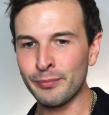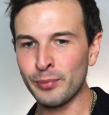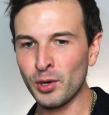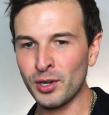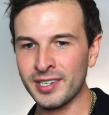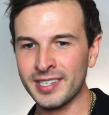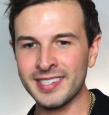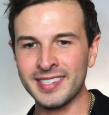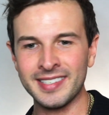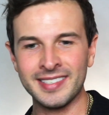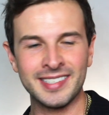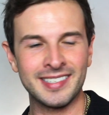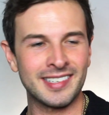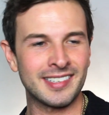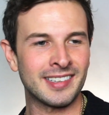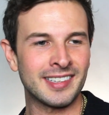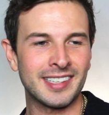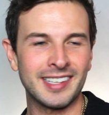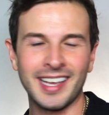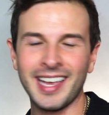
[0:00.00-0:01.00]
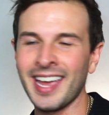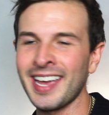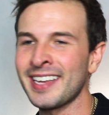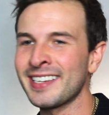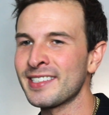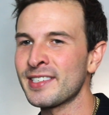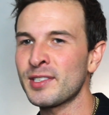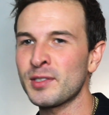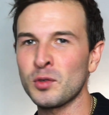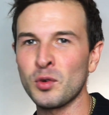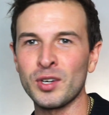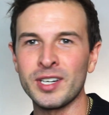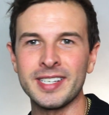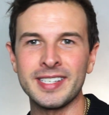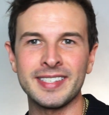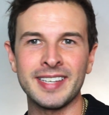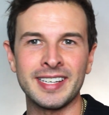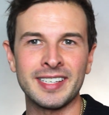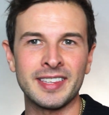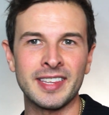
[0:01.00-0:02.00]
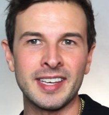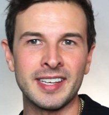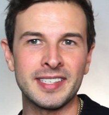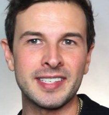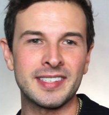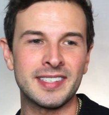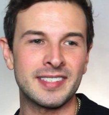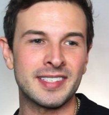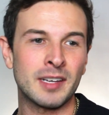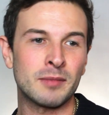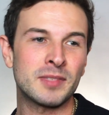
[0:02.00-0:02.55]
Books and stories like this,